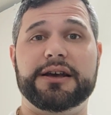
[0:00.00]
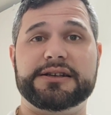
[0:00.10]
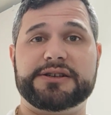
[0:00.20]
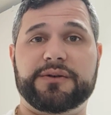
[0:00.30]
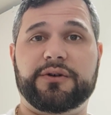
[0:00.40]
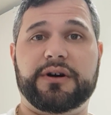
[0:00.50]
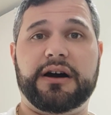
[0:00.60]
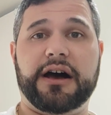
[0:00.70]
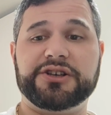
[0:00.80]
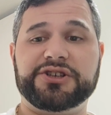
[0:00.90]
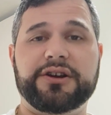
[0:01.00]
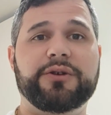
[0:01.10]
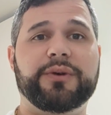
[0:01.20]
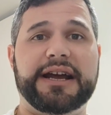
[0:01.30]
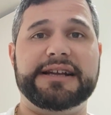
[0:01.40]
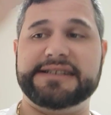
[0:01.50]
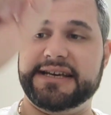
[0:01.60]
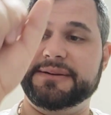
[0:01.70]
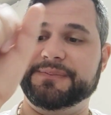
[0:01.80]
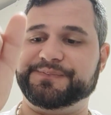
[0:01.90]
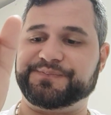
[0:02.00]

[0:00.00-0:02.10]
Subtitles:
So I'll show you what I did.